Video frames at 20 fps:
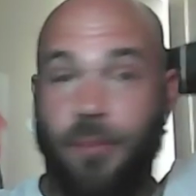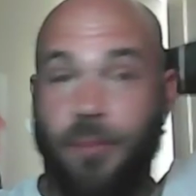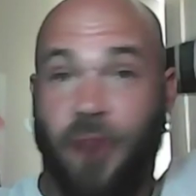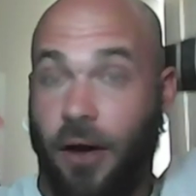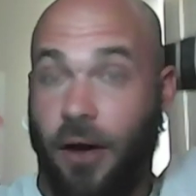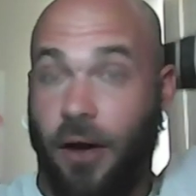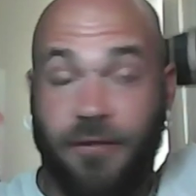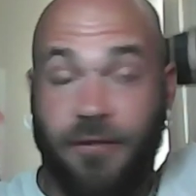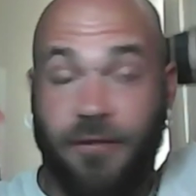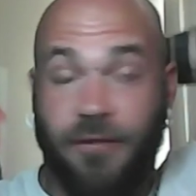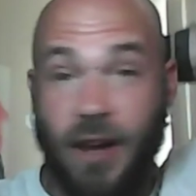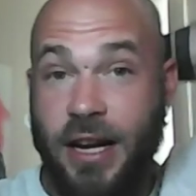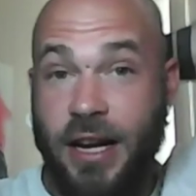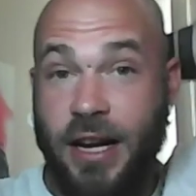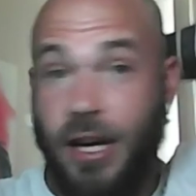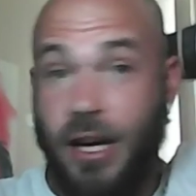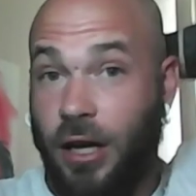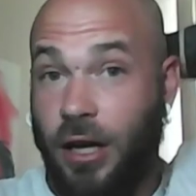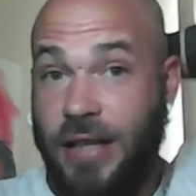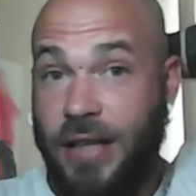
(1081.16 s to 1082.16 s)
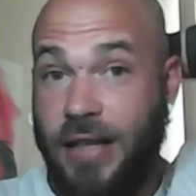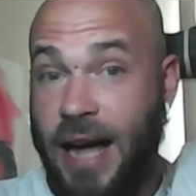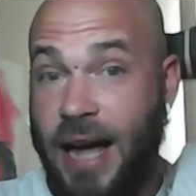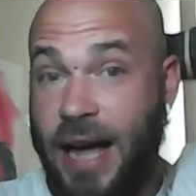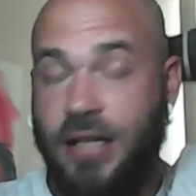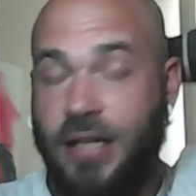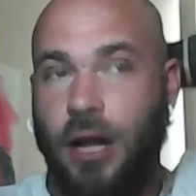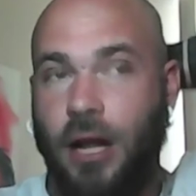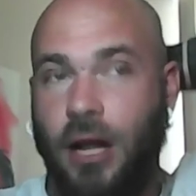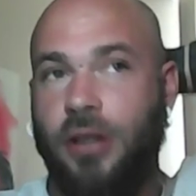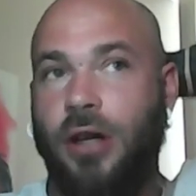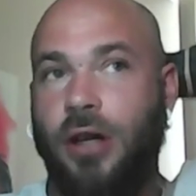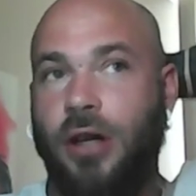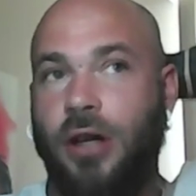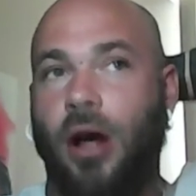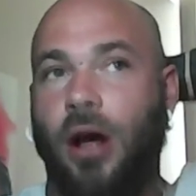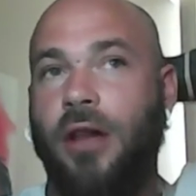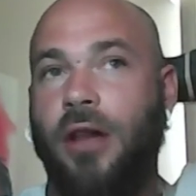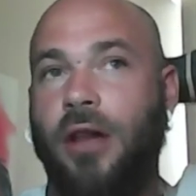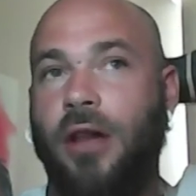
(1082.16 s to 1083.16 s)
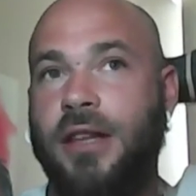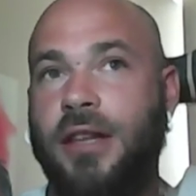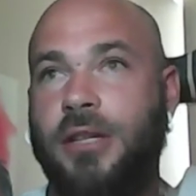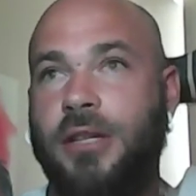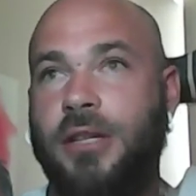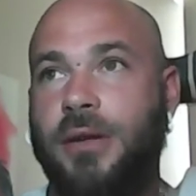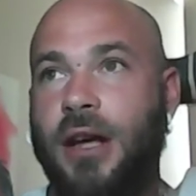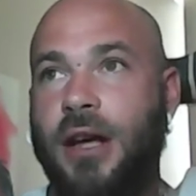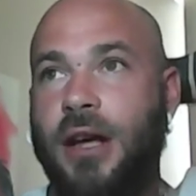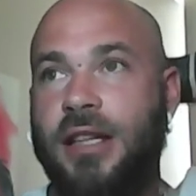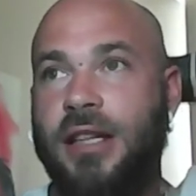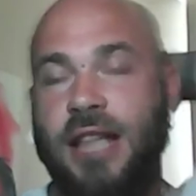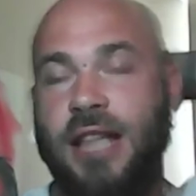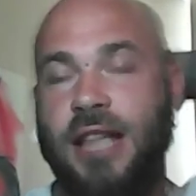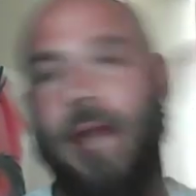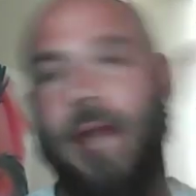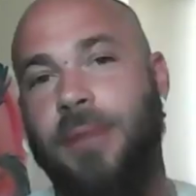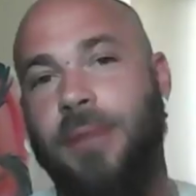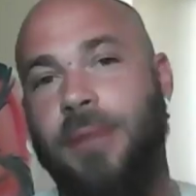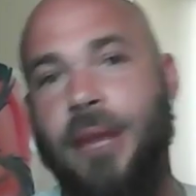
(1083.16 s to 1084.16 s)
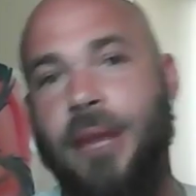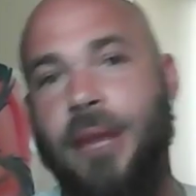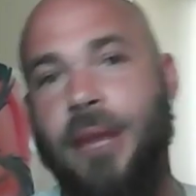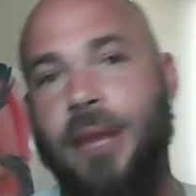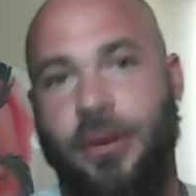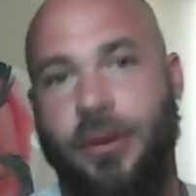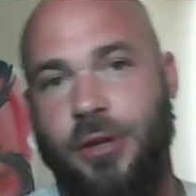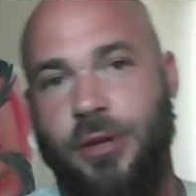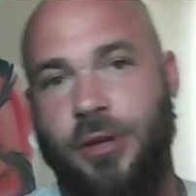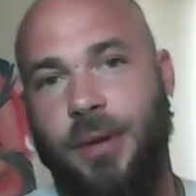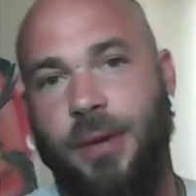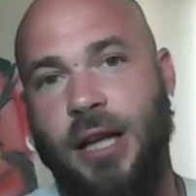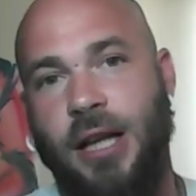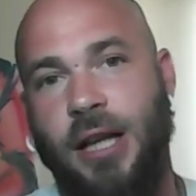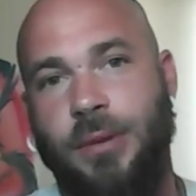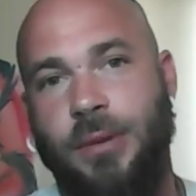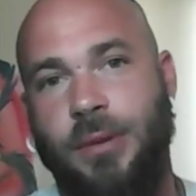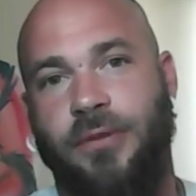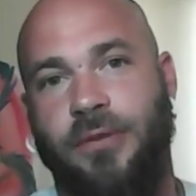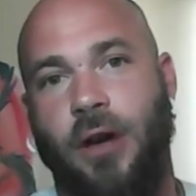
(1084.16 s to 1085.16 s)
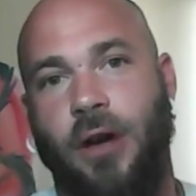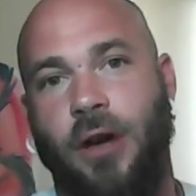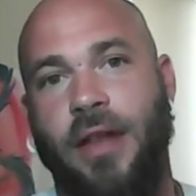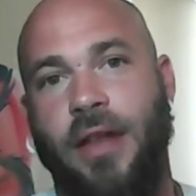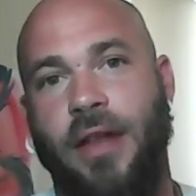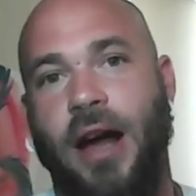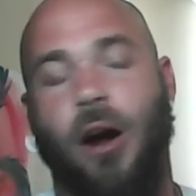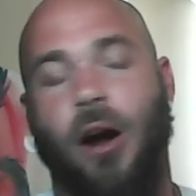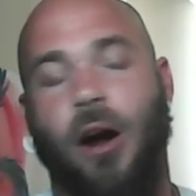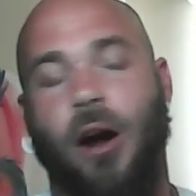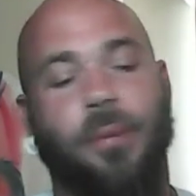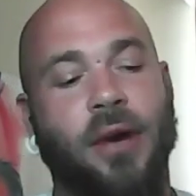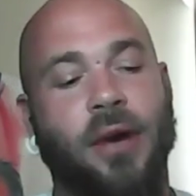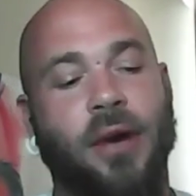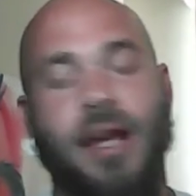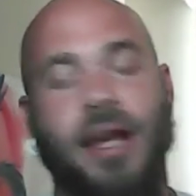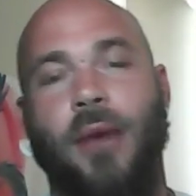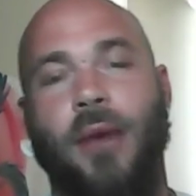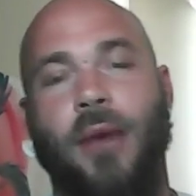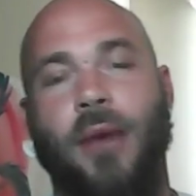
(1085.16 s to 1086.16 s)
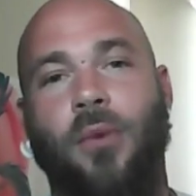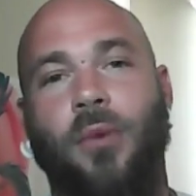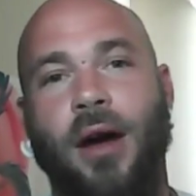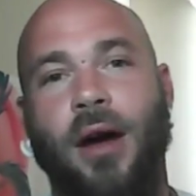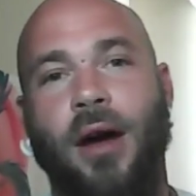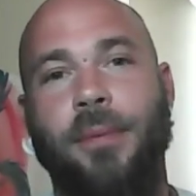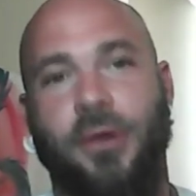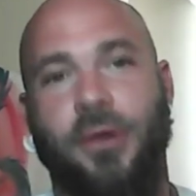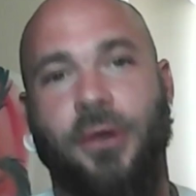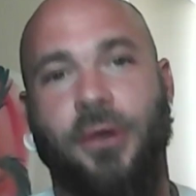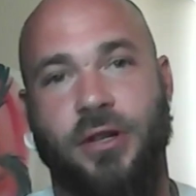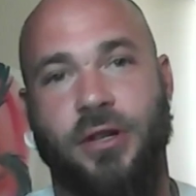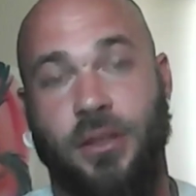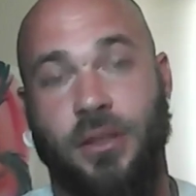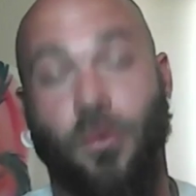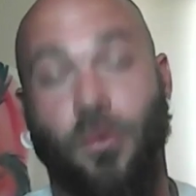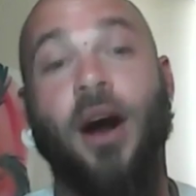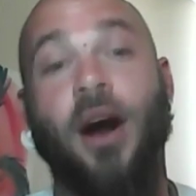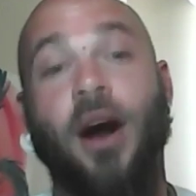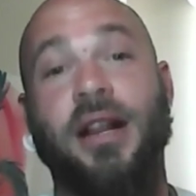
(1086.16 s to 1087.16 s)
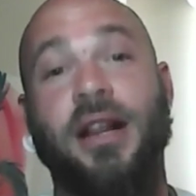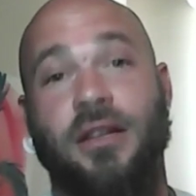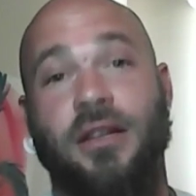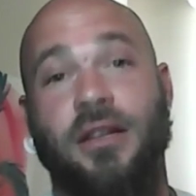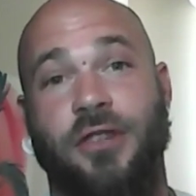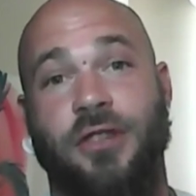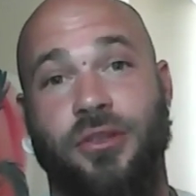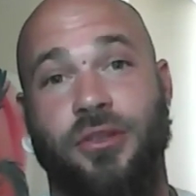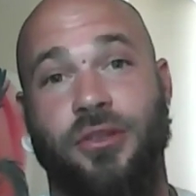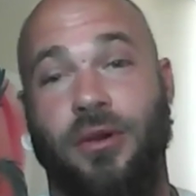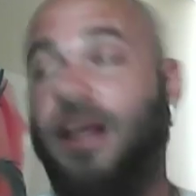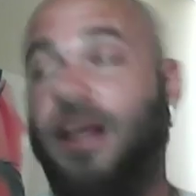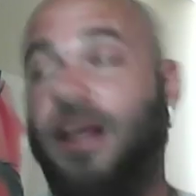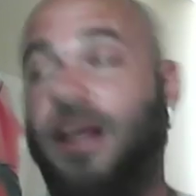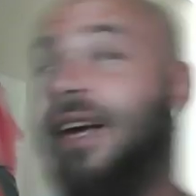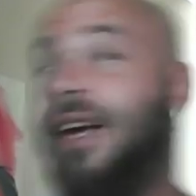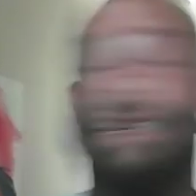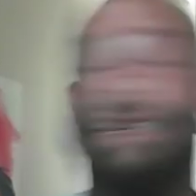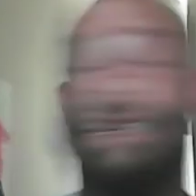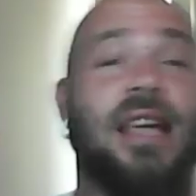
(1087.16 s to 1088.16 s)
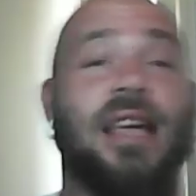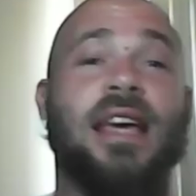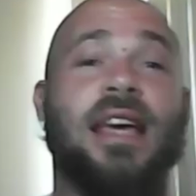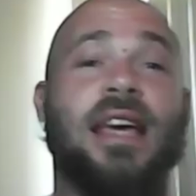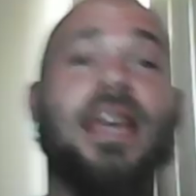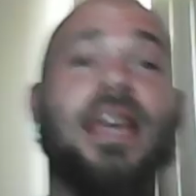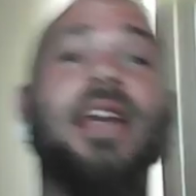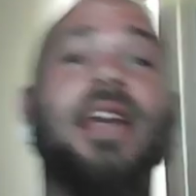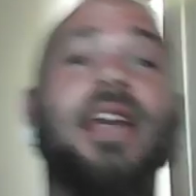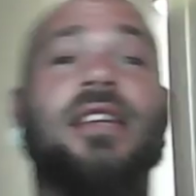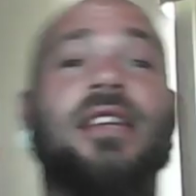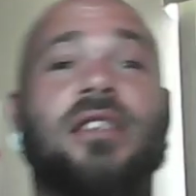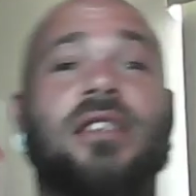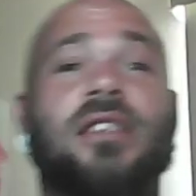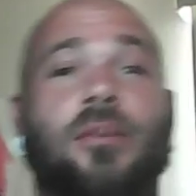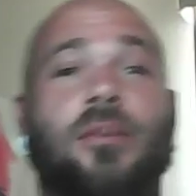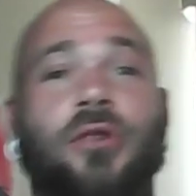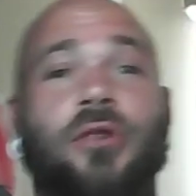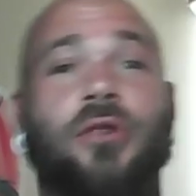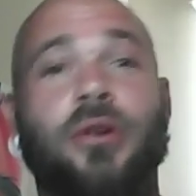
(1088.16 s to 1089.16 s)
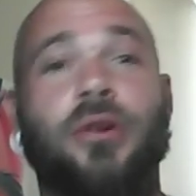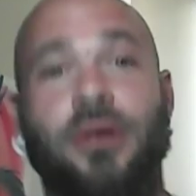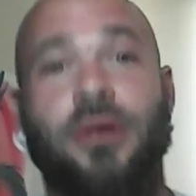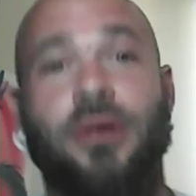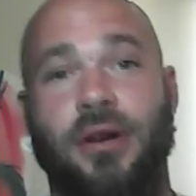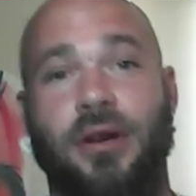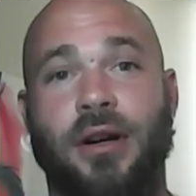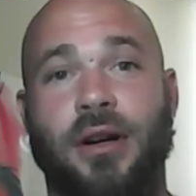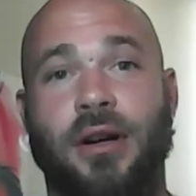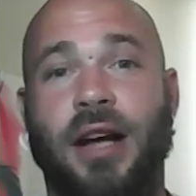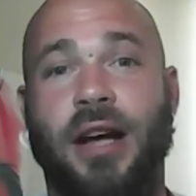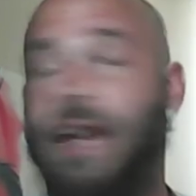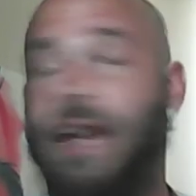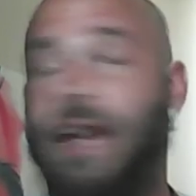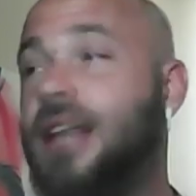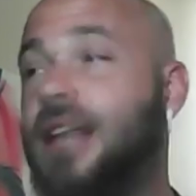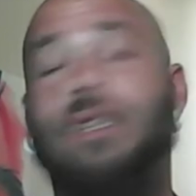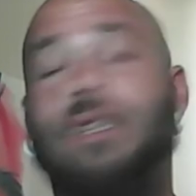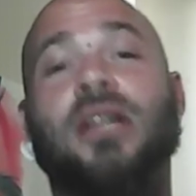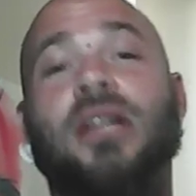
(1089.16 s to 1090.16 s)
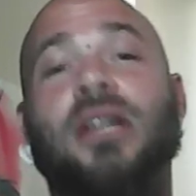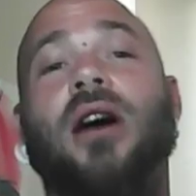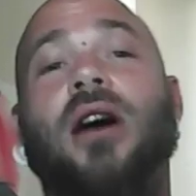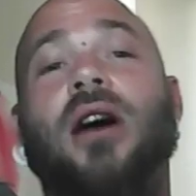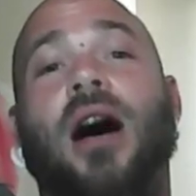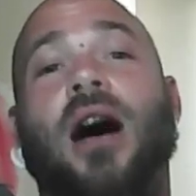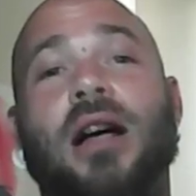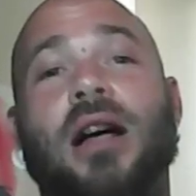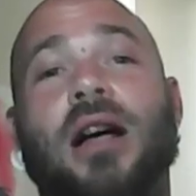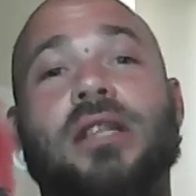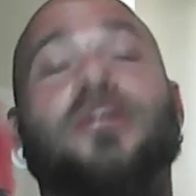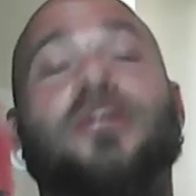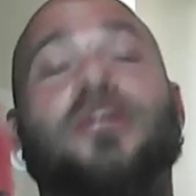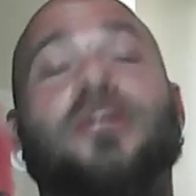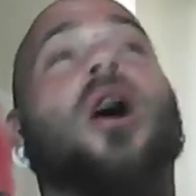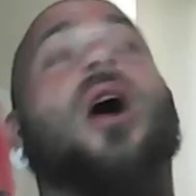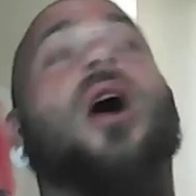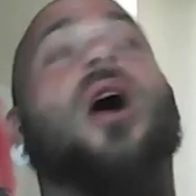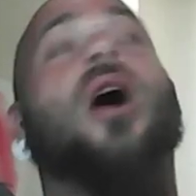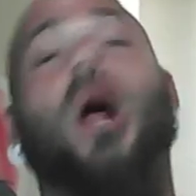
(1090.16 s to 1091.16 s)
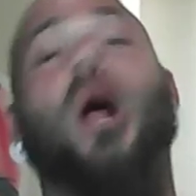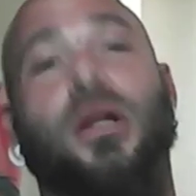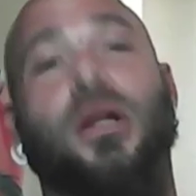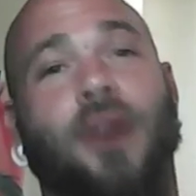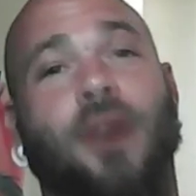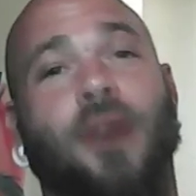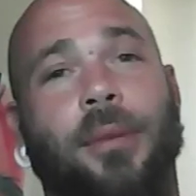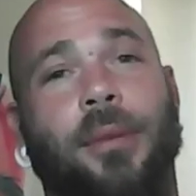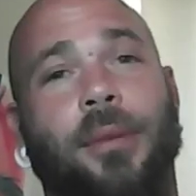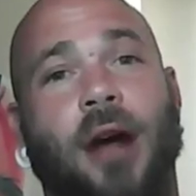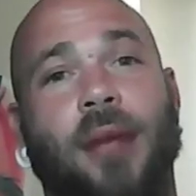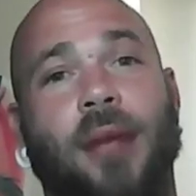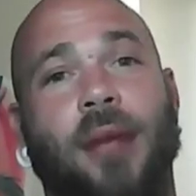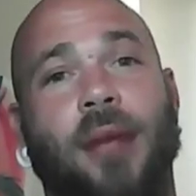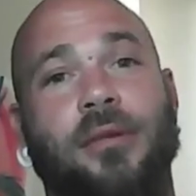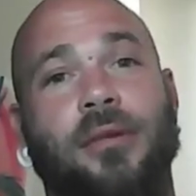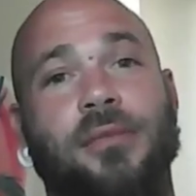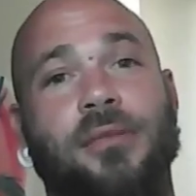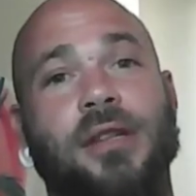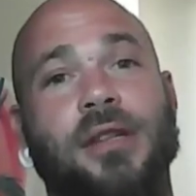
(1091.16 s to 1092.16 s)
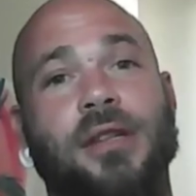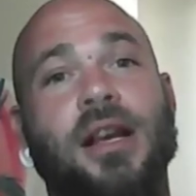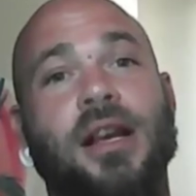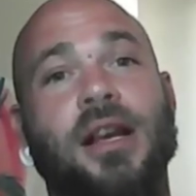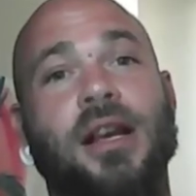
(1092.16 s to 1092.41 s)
our funding and our tax dollars, all these same people that are responsible for all that are pointing at one person, one individual, and saying he's the root, he's the cause of all of our problems.